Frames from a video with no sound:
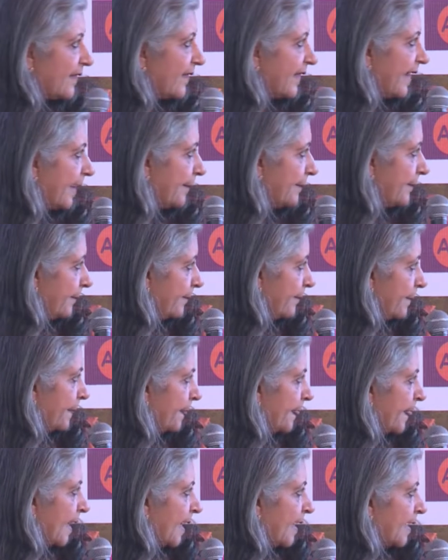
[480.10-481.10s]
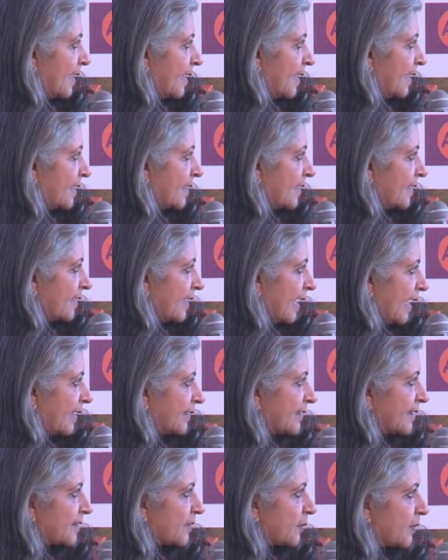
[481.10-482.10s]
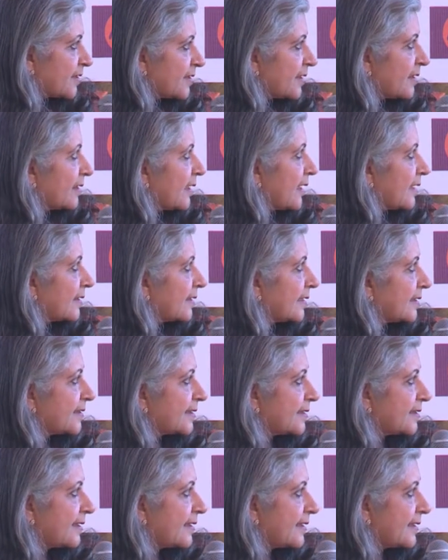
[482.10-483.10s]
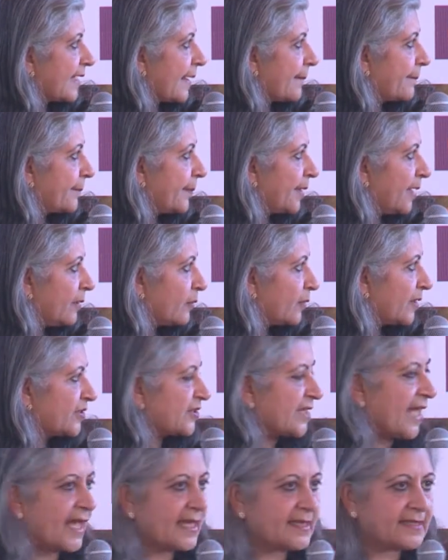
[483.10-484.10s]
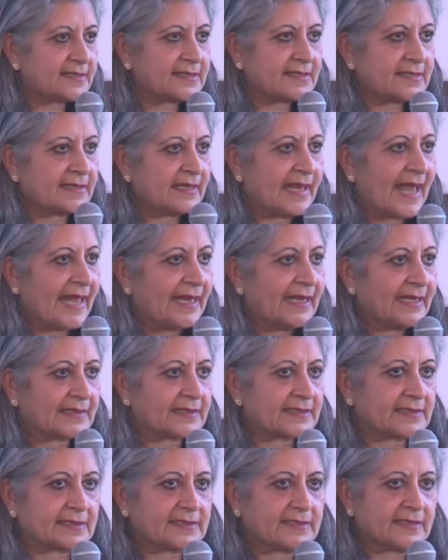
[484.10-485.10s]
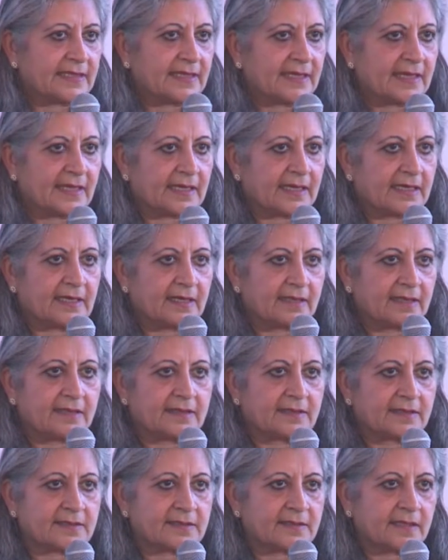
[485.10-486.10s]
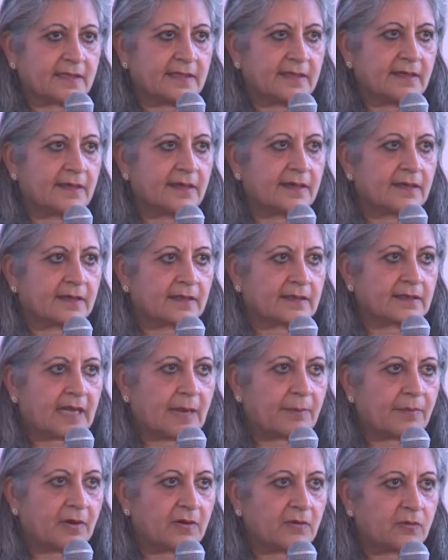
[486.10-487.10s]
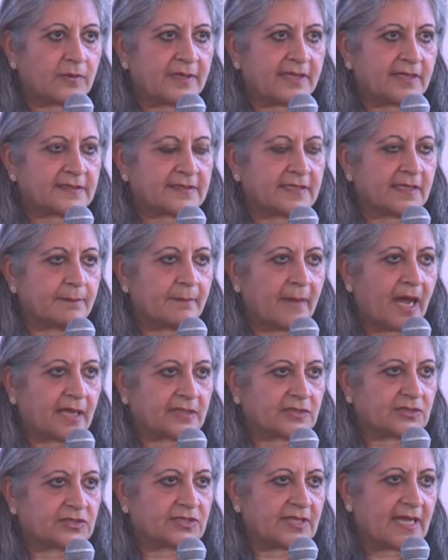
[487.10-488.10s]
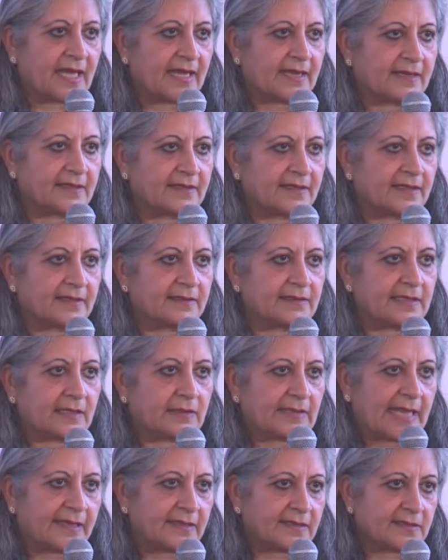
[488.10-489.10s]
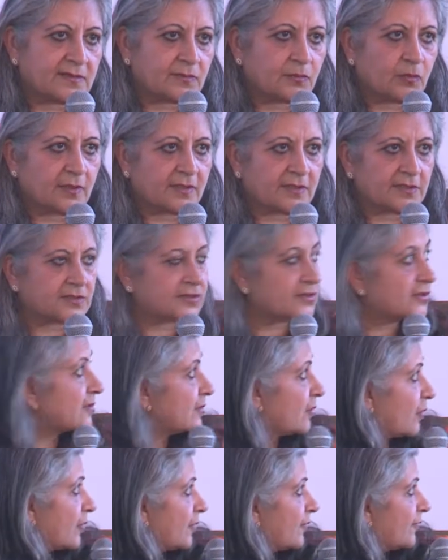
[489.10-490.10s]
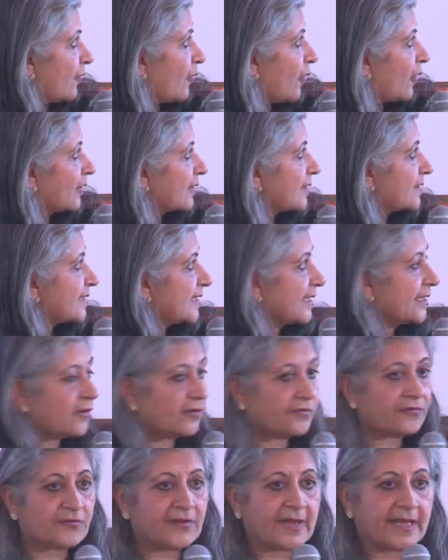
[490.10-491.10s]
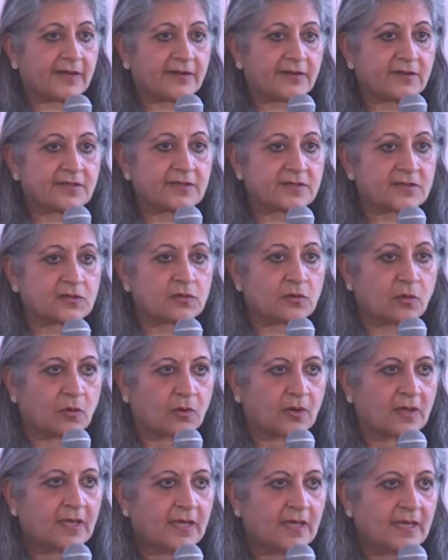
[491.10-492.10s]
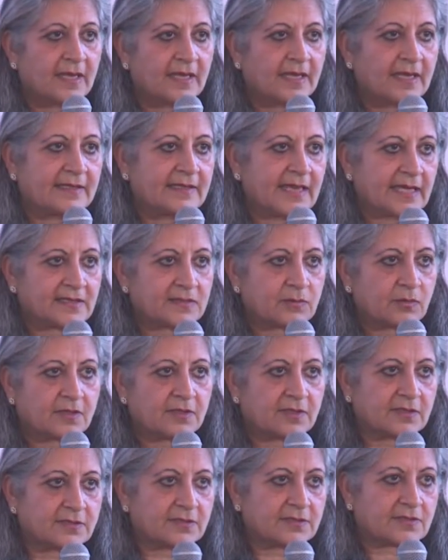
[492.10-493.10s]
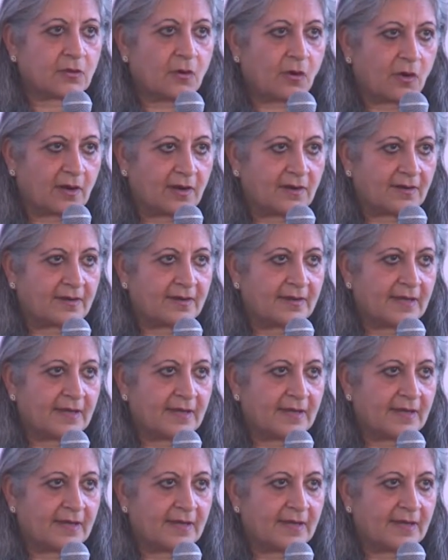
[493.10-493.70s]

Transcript: them. This is a temple which has lilacs in the certain couple of weeks in March, and that is what it's known for, the Sea of Fragrant Snow. That's what it's called.